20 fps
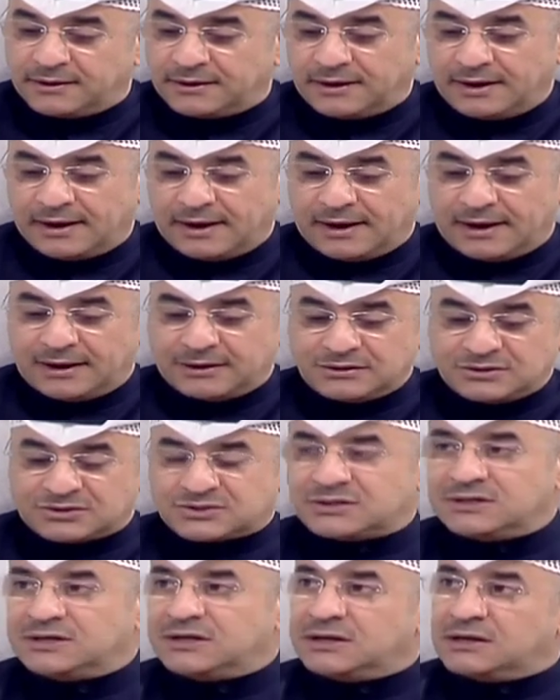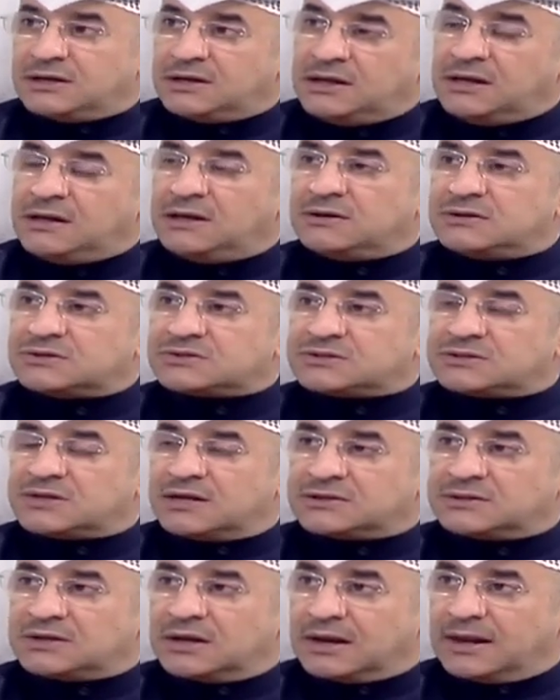And you see, here's the
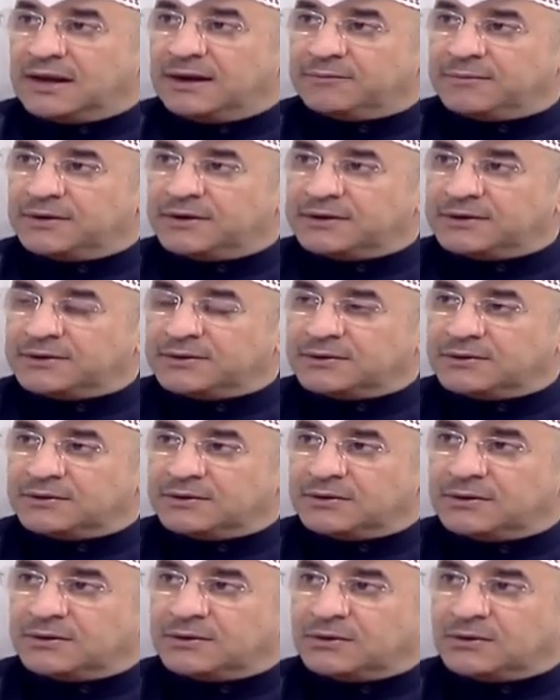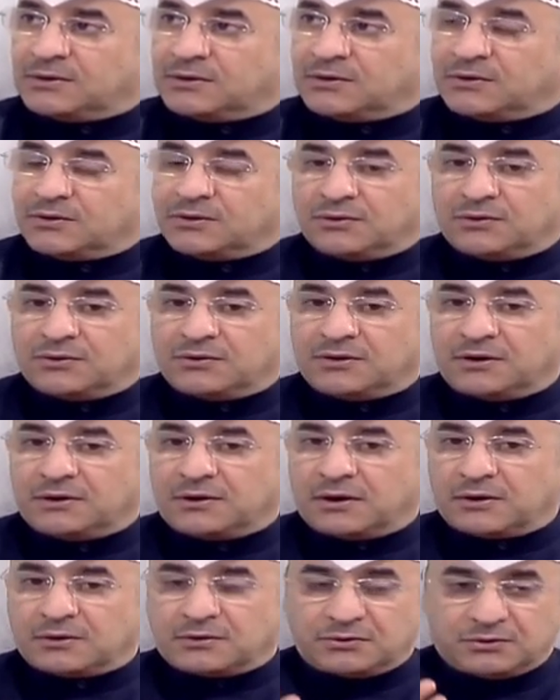dilemma, you know, although there
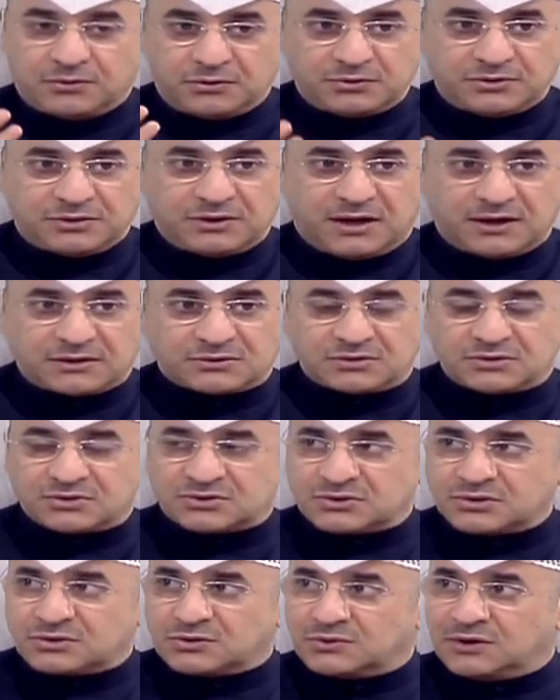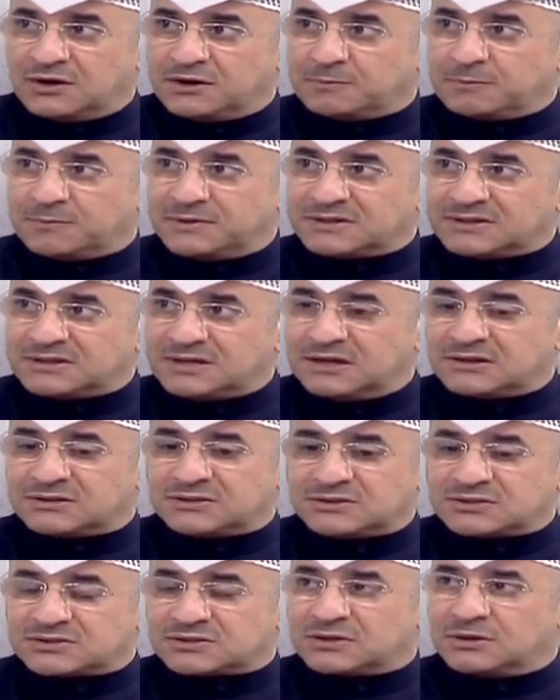are good doctors in Kuwait, but yet
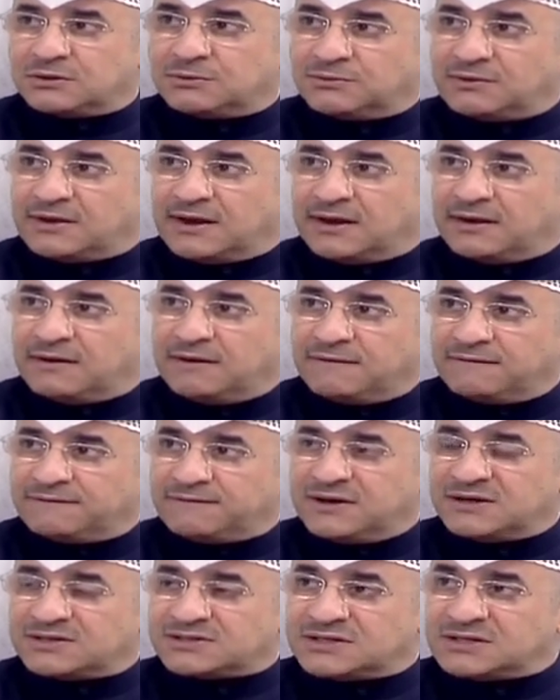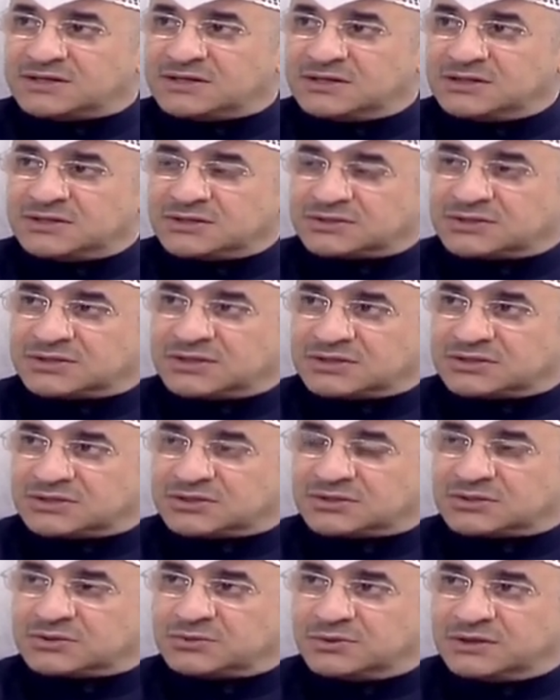still we are facing such
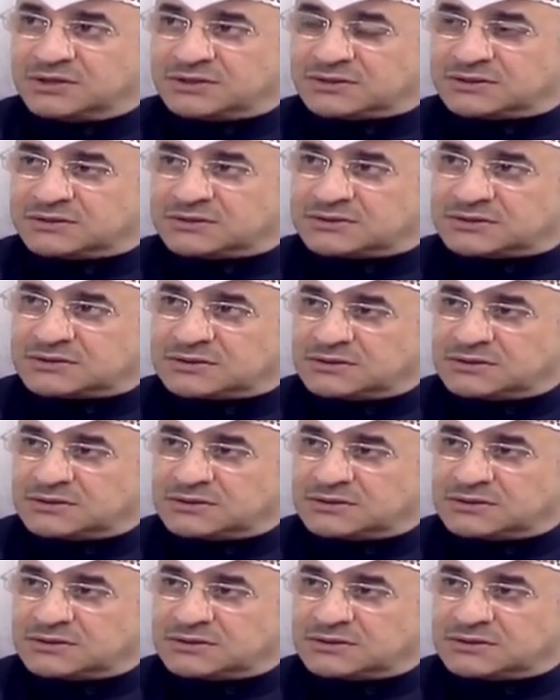situations.